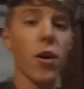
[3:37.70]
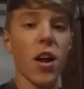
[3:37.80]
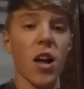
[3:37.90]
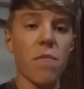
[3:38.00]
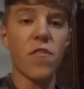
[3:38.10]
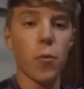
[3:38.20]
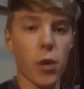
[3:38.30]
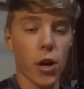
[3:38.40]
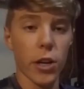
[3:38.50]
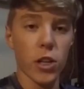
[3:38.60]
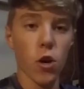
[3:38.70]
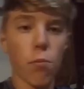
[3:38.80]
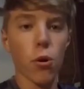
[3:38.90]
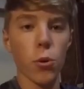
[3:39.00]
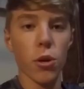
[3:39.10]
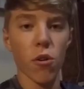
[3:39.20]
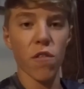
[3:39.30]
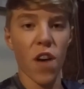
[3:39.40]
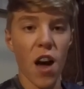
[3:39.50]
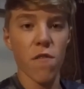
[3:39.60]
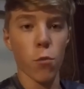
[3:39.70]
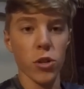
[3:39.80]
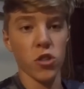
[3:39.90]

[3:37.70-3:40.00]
the way, I am filming on a GoPro Hero 5,